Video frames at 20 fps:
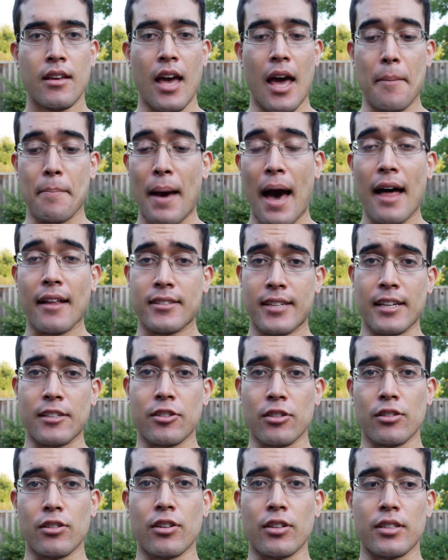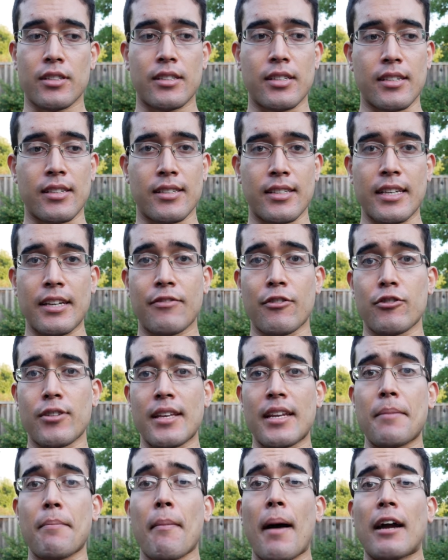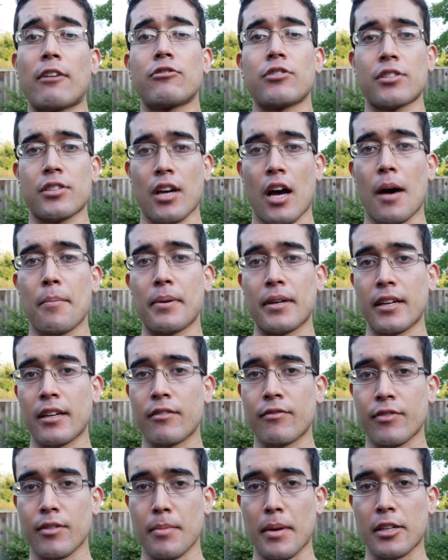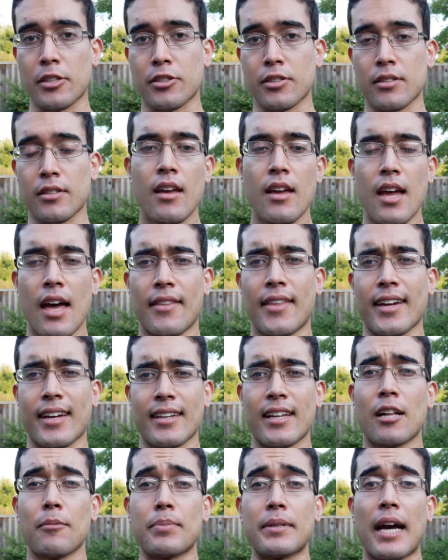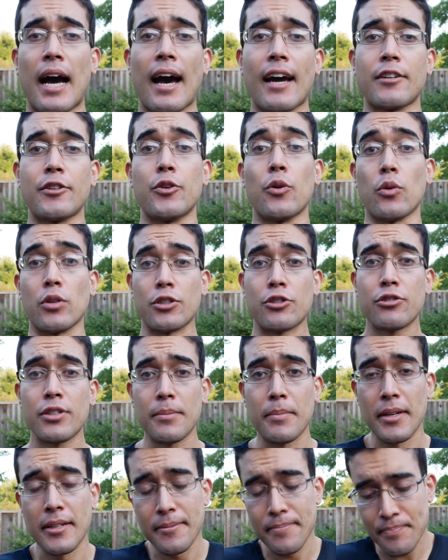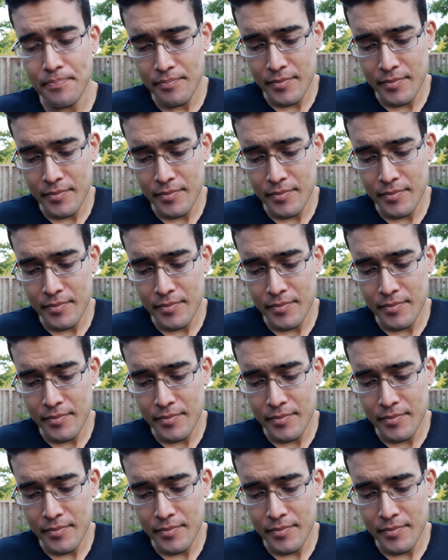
And Path takes a look to see if there's any microscopic inflammation, and that can help guide your treatment.